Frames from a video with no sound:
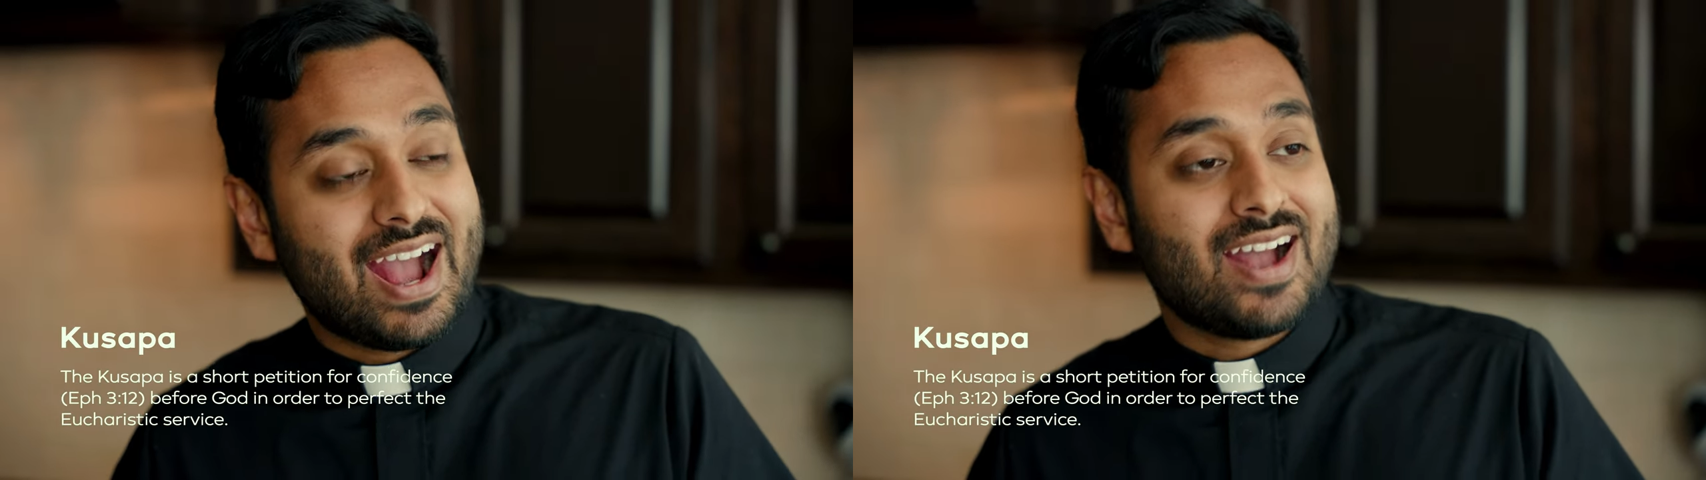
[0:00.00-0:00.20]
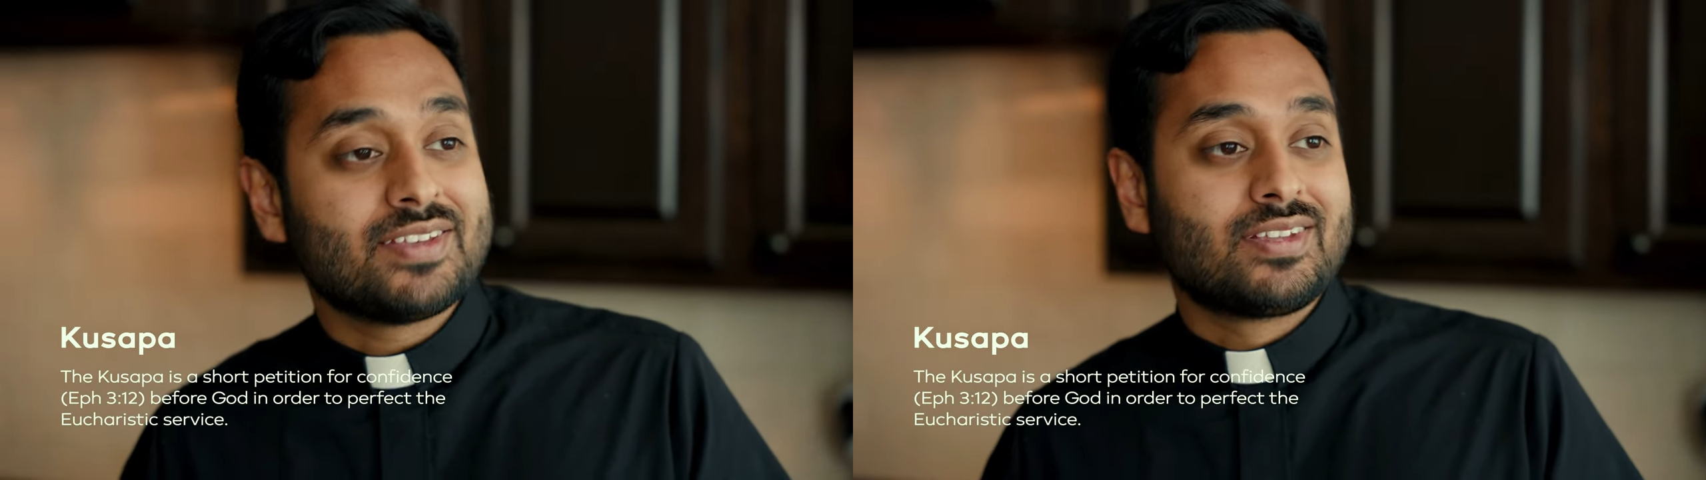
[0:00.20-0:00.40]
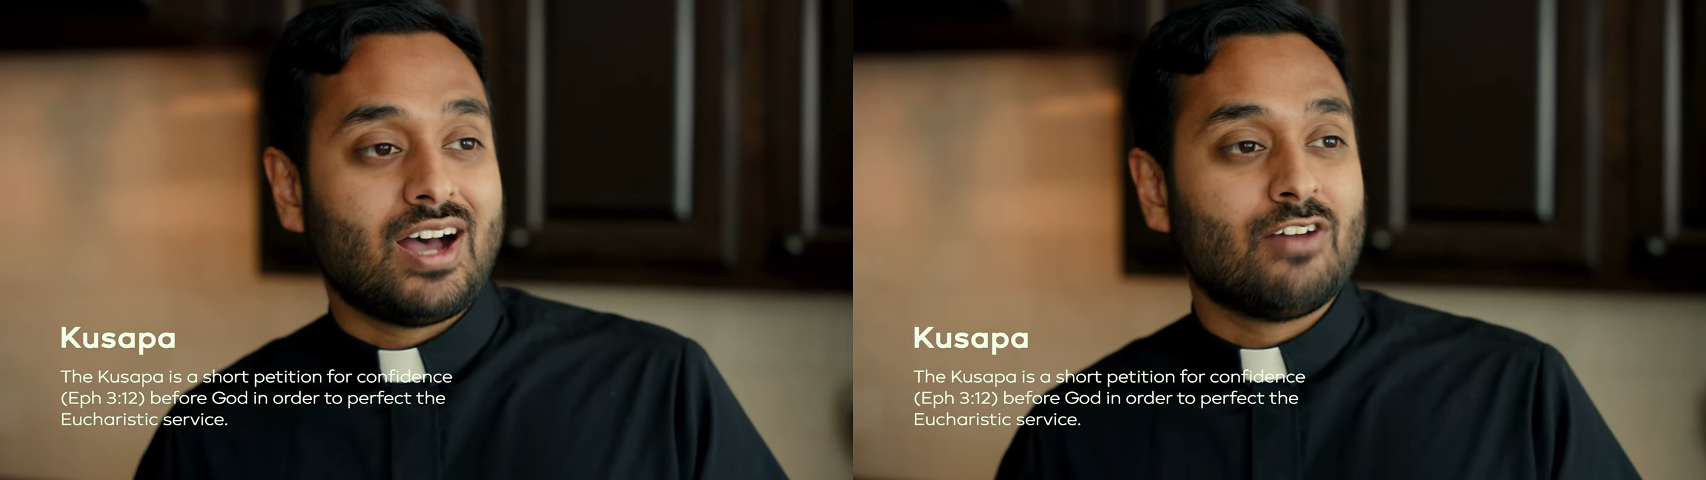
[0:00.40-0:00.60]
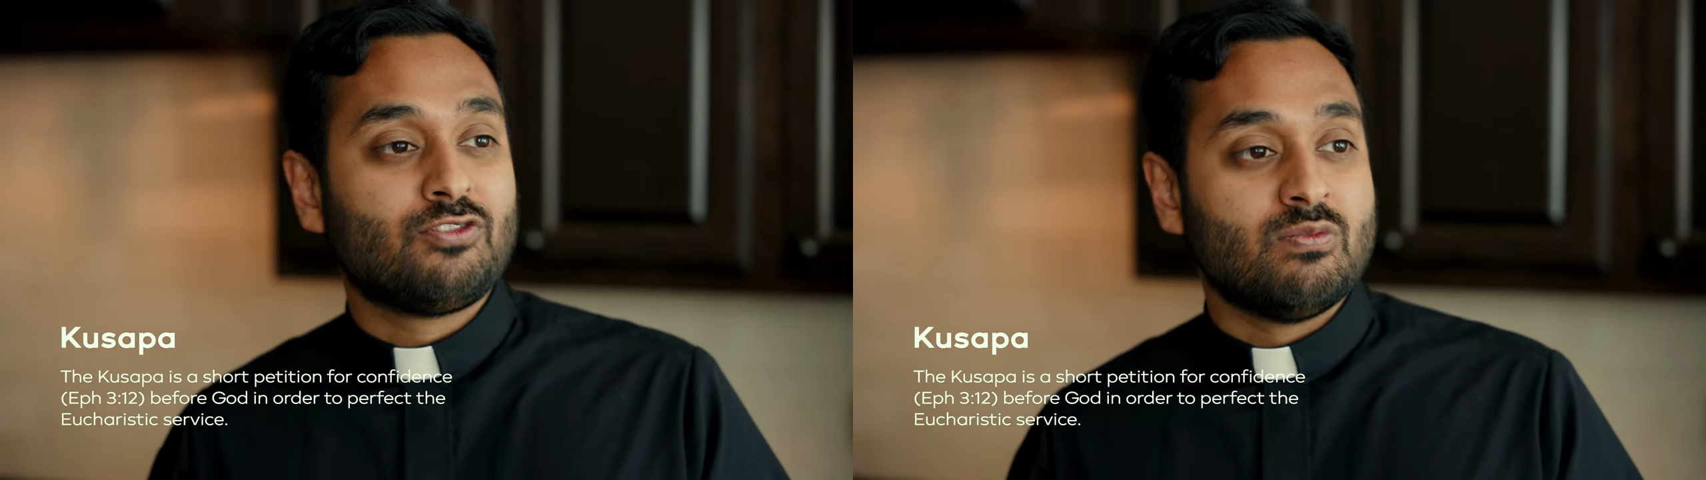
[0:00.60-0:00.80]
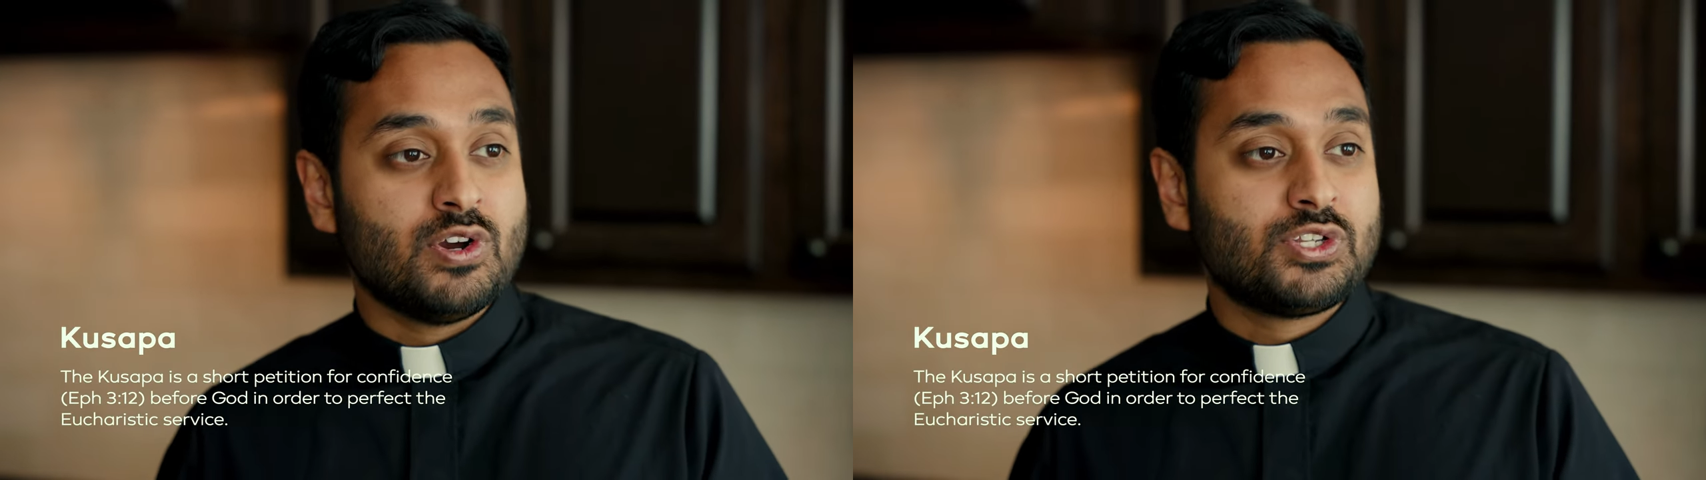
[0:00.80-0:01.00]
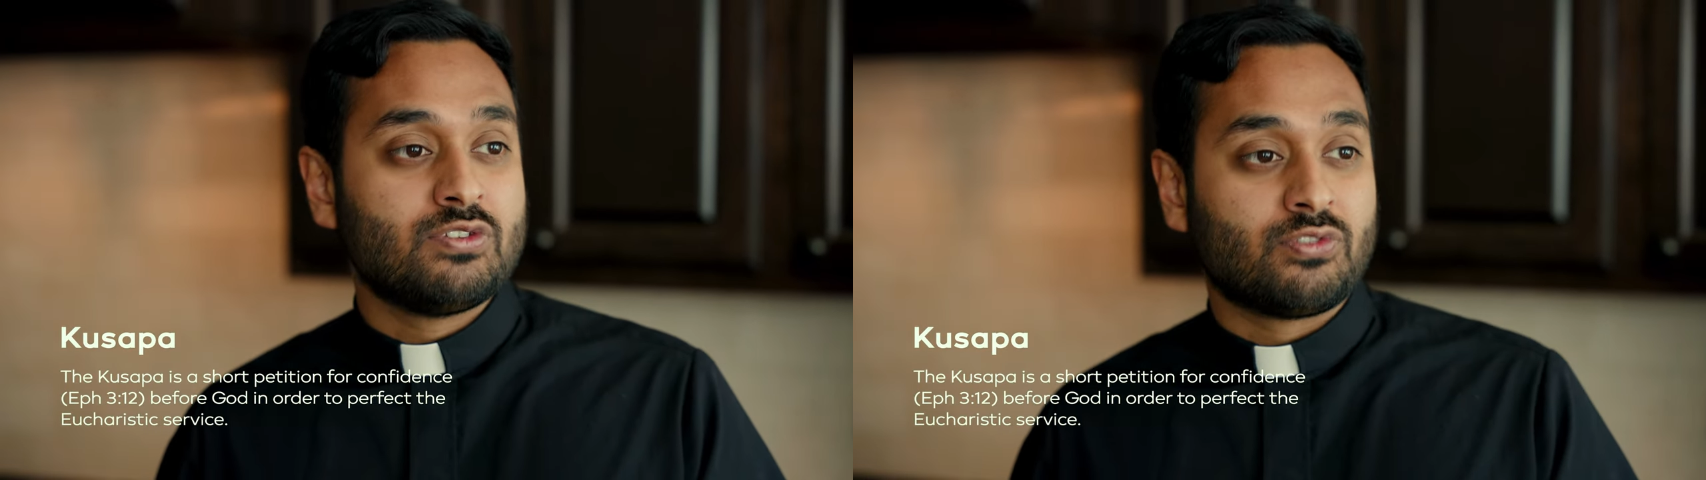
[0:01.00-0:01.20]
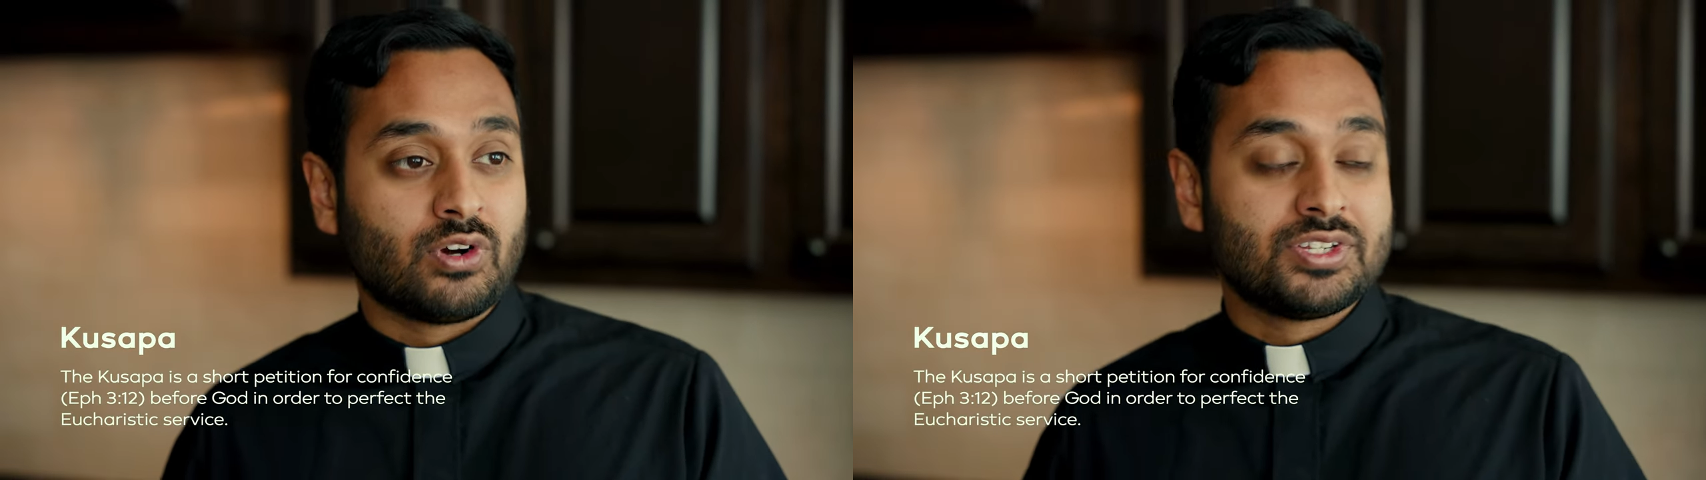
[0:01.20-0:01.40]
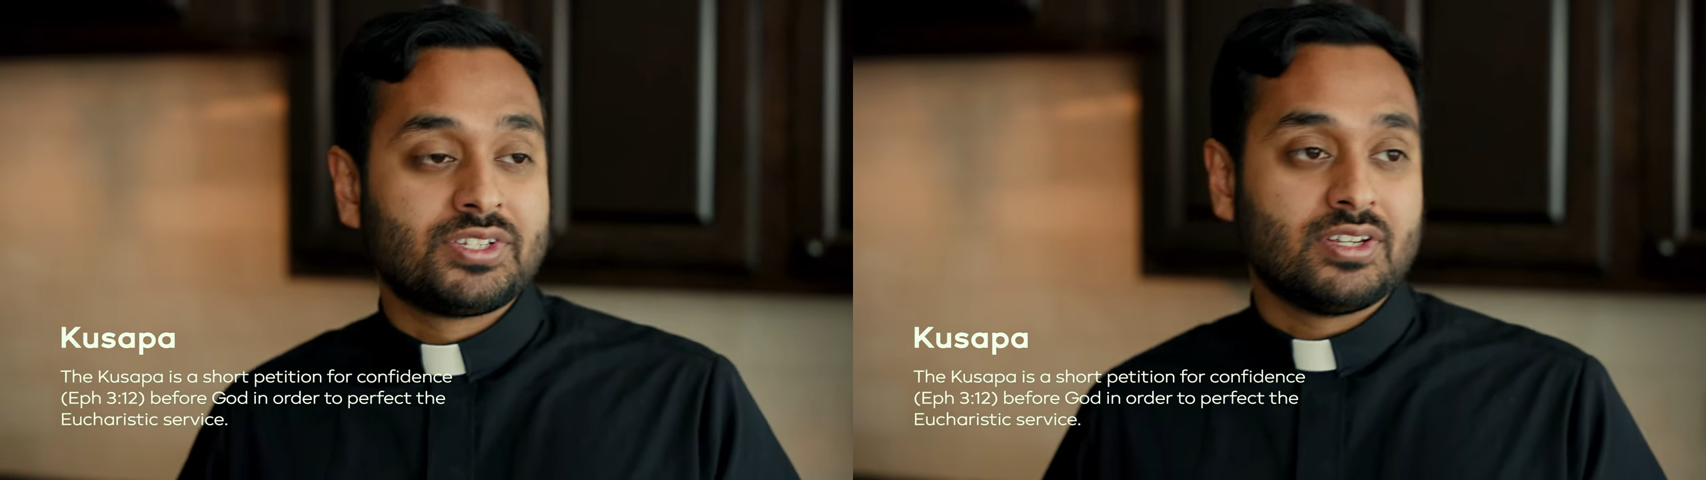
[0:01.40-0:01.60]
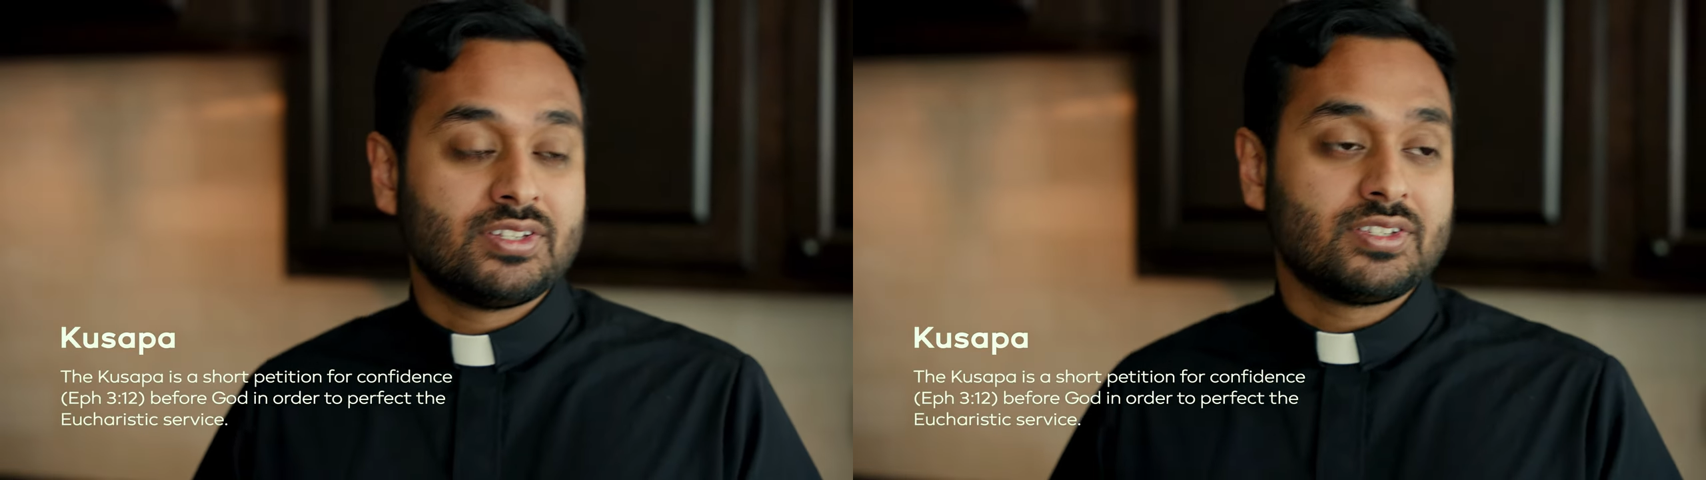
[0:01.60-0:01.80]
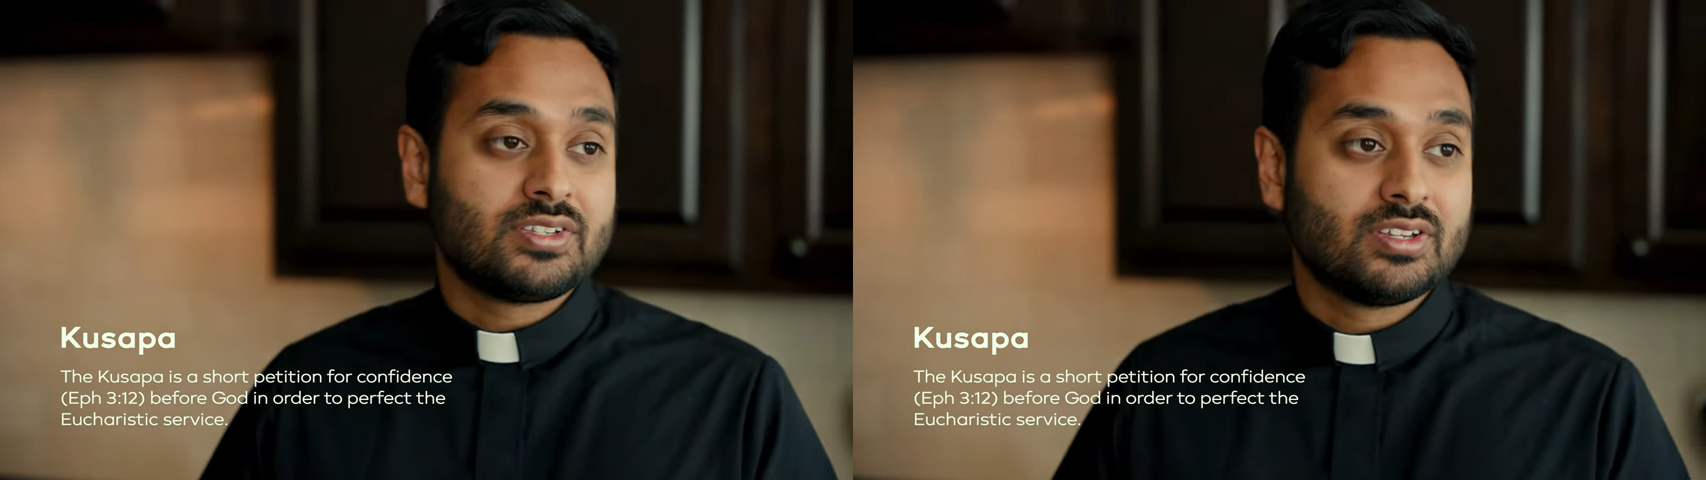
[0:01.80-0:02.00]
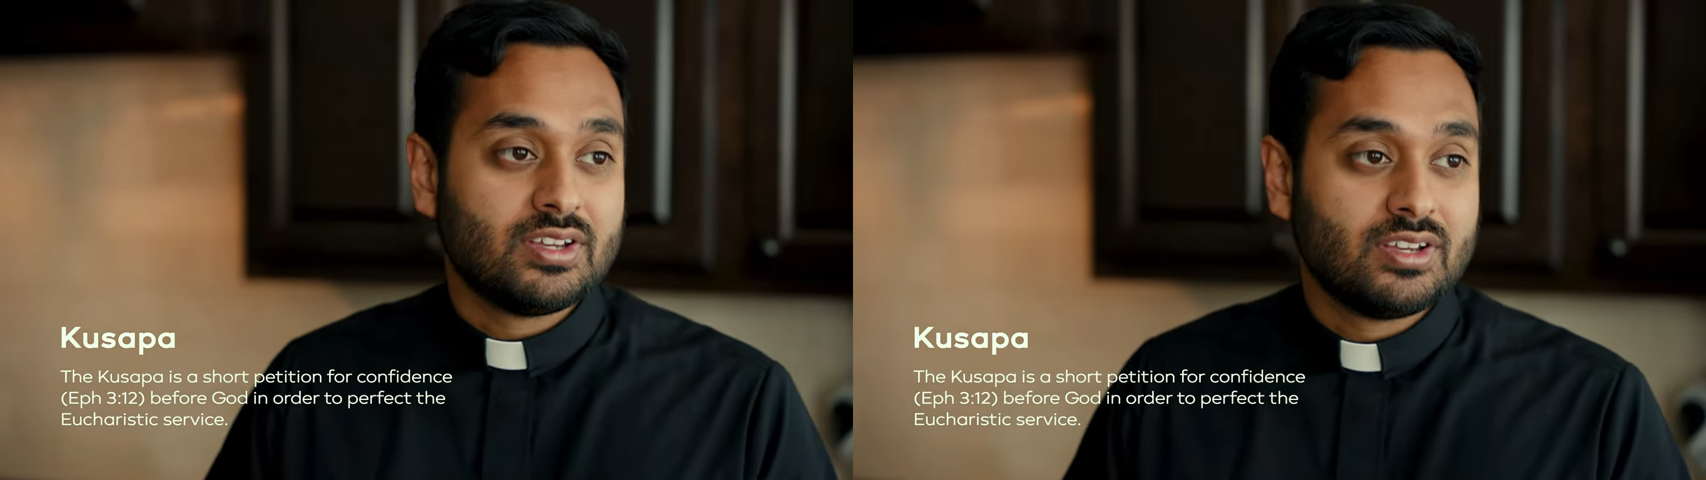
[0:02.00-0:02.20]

asks God for mercy for our sins,